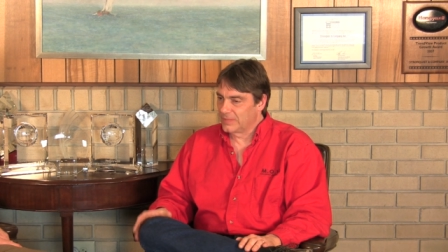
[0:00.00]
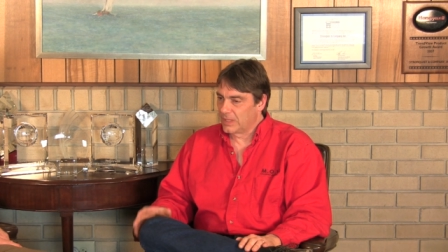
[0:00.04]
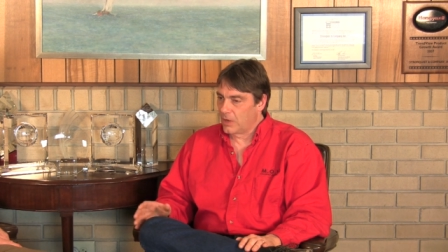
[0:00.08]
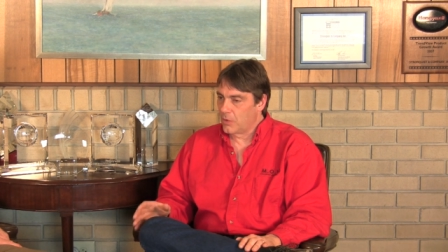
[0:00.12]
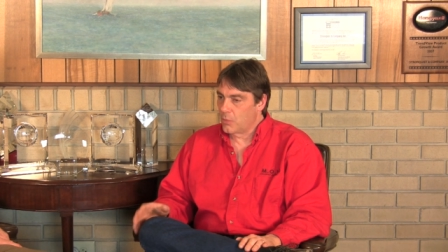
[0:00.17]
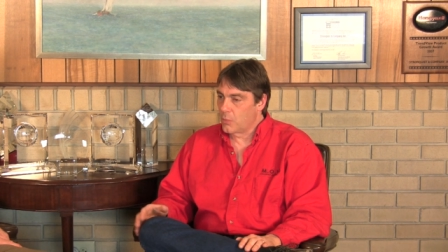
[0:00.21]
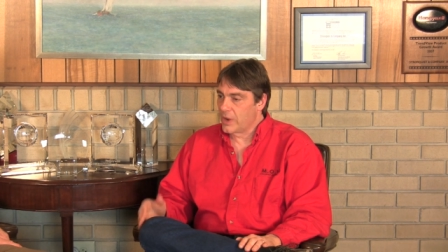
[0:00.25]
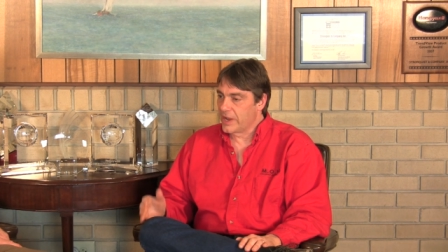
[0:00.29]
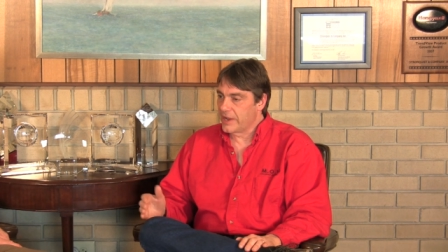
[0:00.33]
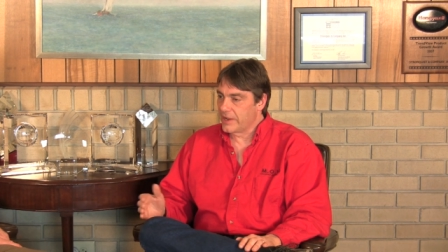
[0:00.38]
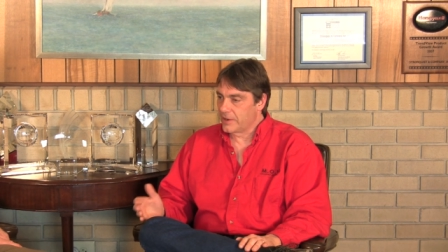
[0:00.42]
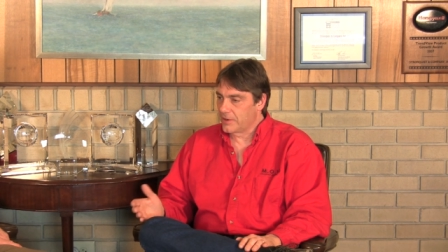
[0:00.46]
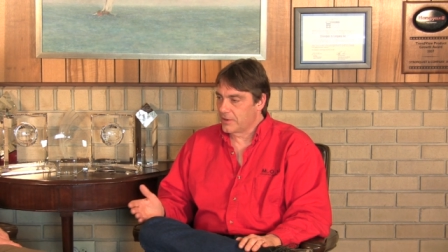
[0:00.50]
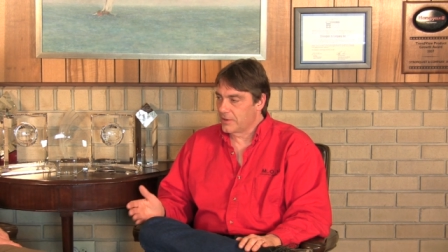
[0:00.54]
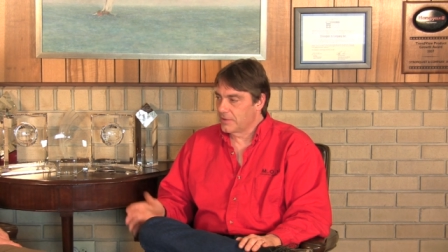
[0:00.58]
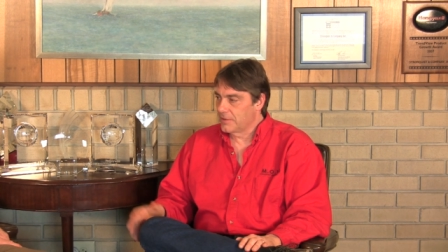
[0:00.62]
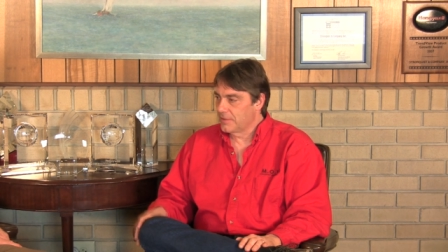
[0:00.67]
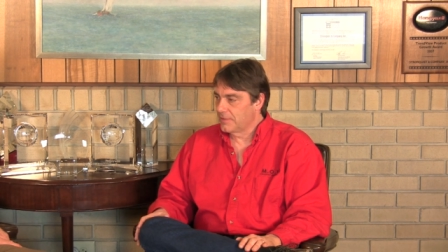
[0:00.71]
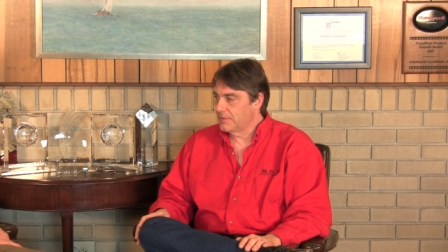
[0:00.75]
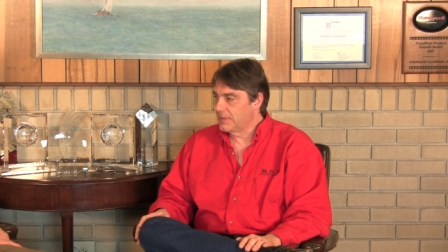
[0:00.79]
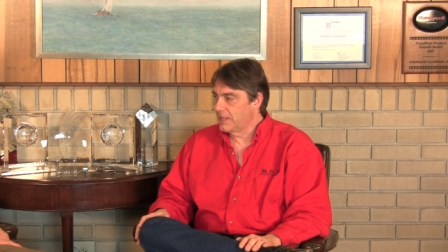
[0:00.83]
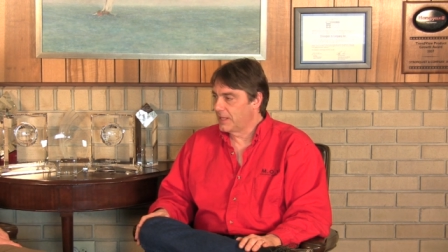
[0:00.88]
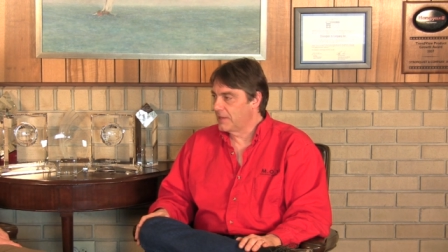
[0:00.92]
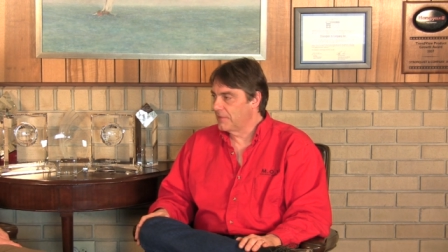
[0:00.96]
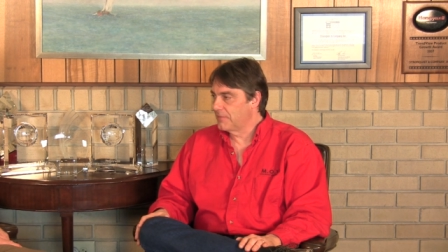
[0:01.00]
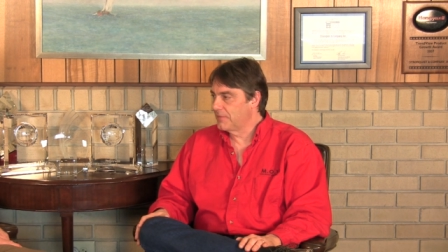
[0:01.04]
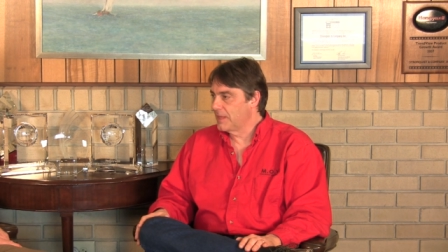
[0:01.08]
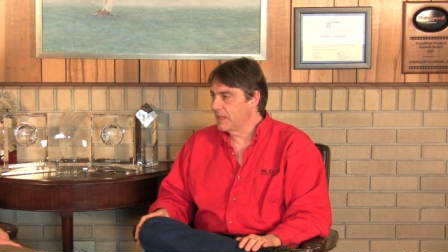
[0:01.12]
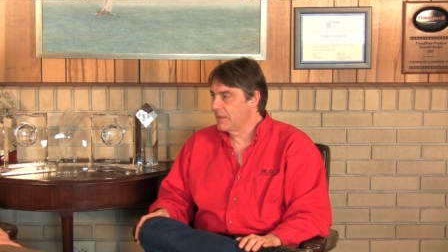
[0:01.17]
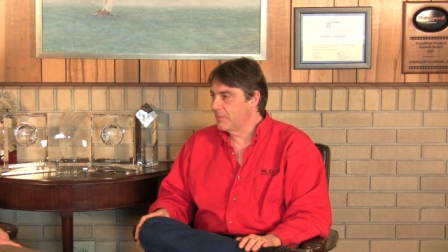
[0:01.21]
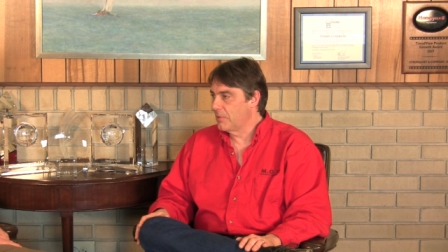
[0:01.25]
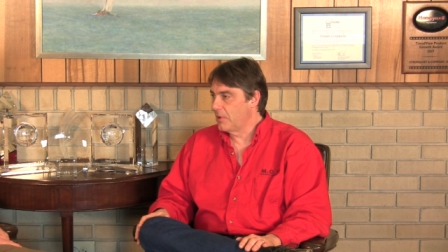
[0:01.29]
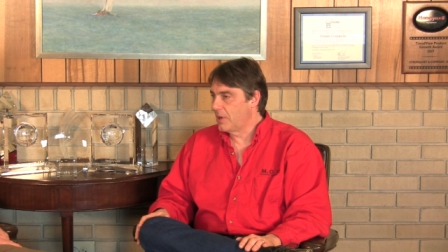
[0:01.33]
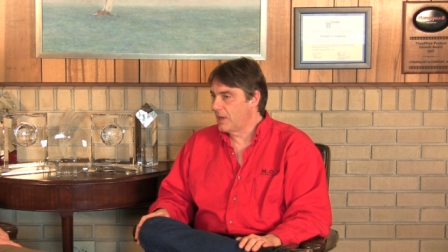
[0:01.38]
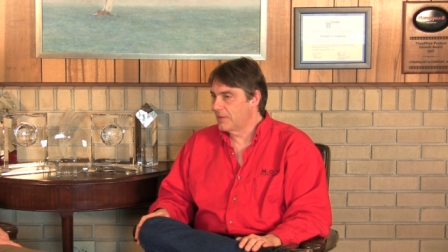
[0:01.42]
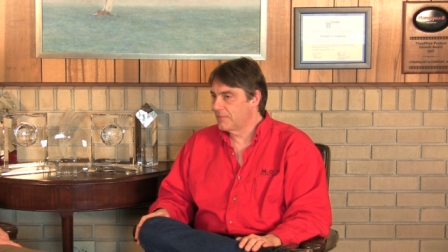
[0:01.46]
aware that if
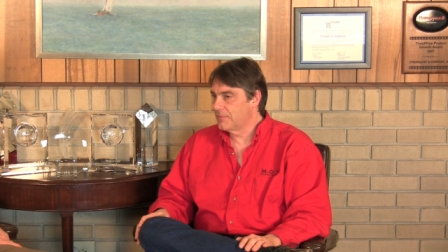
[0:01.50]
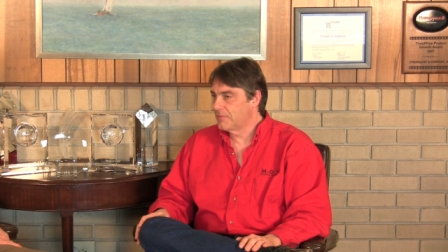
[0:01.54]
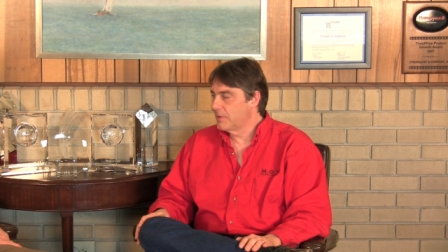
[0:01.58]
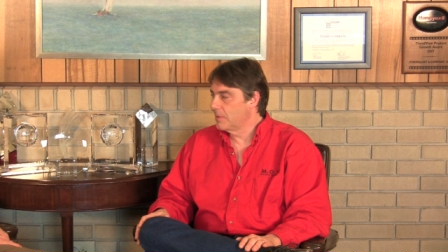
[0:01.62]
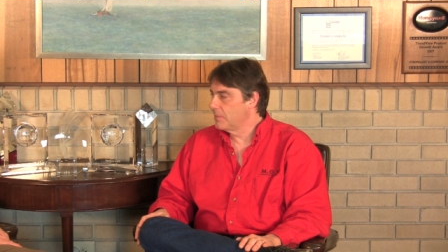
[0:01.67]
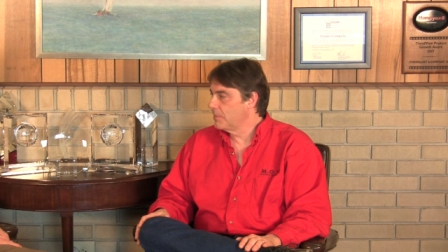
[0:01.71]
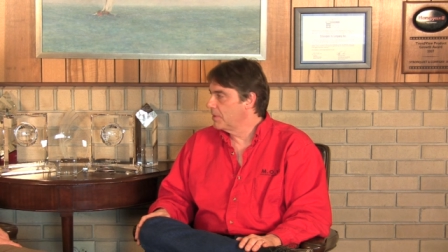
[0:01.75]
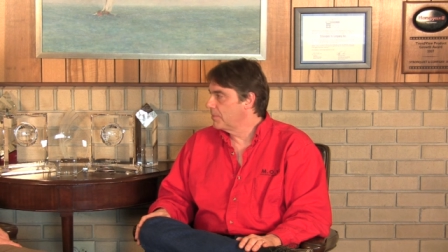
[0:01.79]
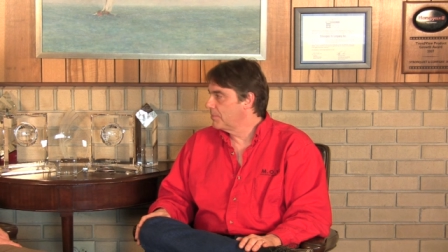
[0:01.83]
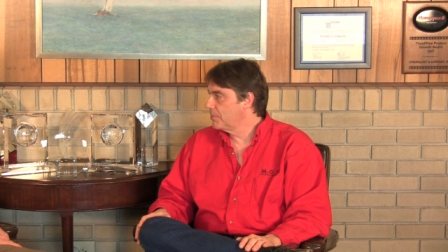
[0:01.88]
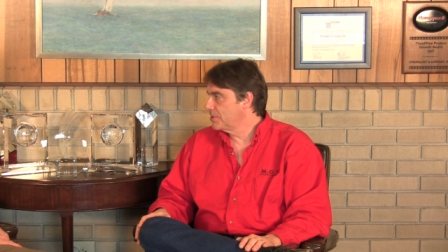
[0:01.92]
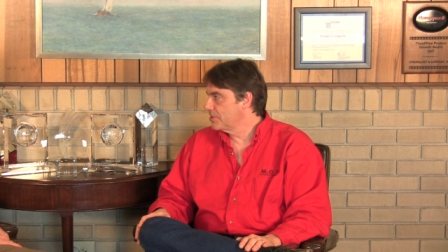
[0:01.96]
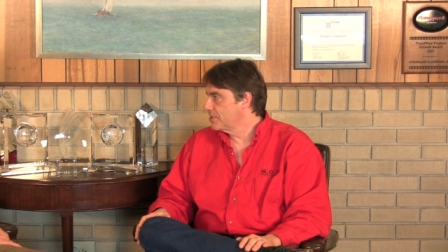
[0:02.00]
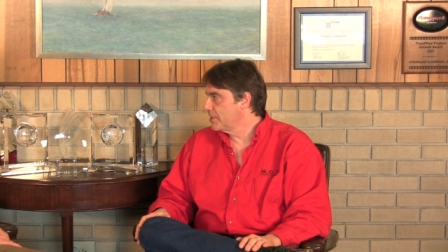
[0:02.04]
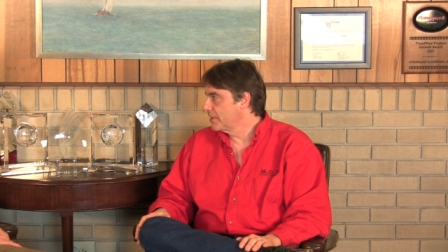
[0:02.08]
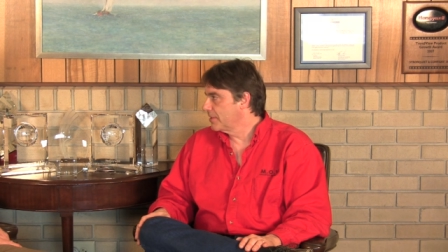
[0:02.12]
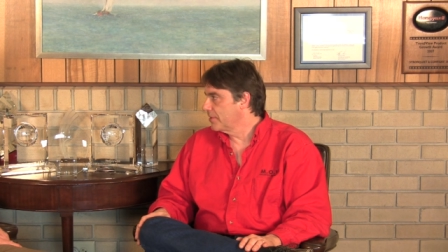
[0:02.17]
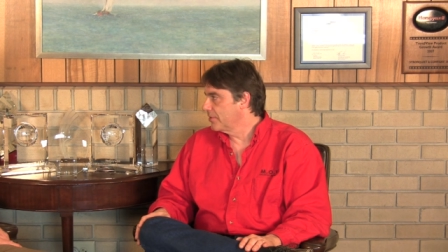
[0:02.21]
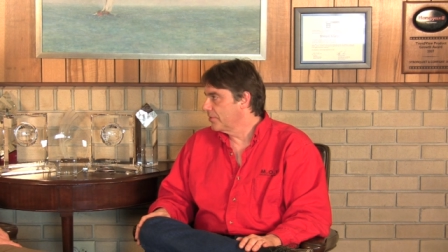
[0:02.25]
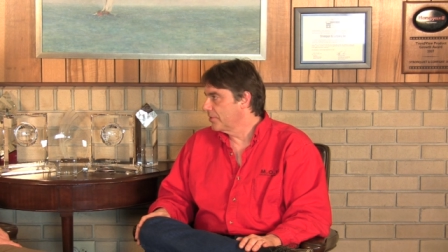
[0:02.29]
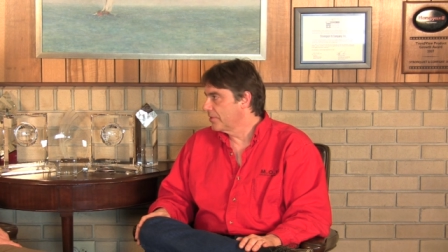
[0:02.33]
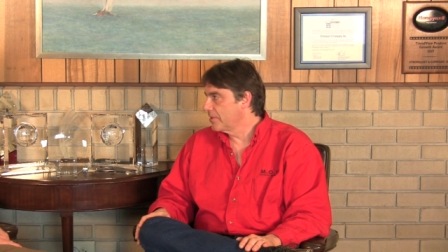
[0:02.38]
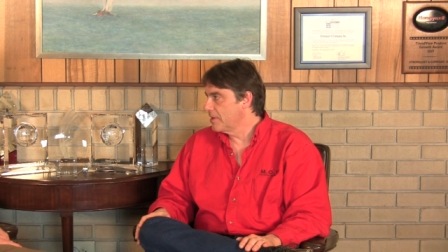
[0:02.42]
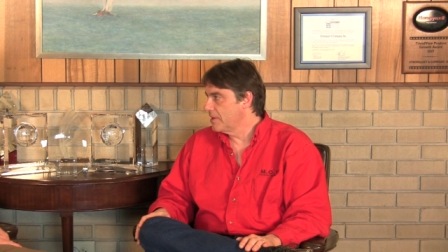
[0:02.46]
they bought from a particular